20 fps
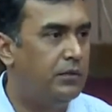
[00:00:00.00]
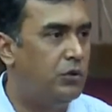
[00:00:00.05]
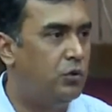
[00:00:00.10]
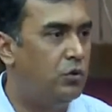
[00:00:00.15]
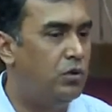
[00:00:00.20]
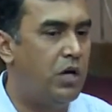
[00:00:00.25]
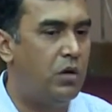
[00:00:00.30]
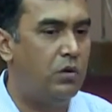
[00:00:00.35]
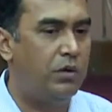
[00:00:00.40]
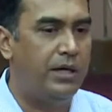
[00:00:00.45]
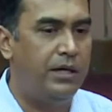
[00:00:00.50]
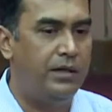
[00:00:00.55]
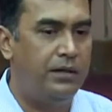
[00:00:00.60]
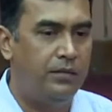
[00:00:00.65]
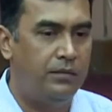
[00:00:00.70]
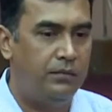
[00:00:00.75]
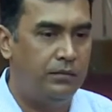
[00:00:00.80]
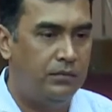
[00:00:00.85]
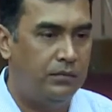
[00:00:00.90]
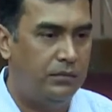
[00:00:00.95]
you now get
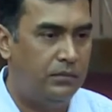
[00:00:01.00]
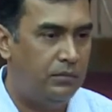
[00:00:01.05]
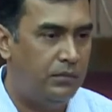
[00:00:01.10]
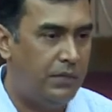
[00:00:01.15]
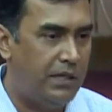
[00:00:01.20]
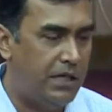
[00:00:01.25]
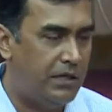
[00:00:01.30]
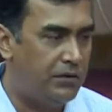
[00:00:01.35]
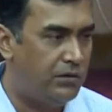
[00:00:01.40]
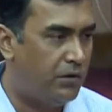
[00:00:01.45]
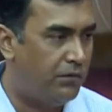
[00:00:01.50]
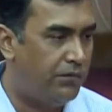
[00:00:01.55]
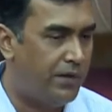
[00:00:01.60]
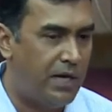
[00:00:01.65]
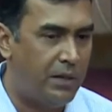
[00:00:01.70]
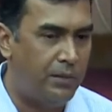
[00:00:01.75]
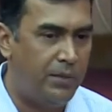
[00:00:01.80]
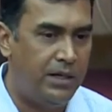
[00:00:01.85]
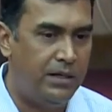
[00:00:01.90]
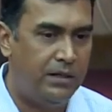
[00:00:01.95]
millions of
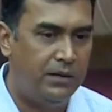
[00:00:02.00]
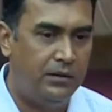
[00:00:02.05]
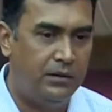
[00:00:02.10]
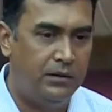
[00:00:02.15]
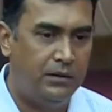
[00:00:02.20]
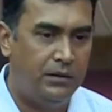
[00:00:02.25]
fragment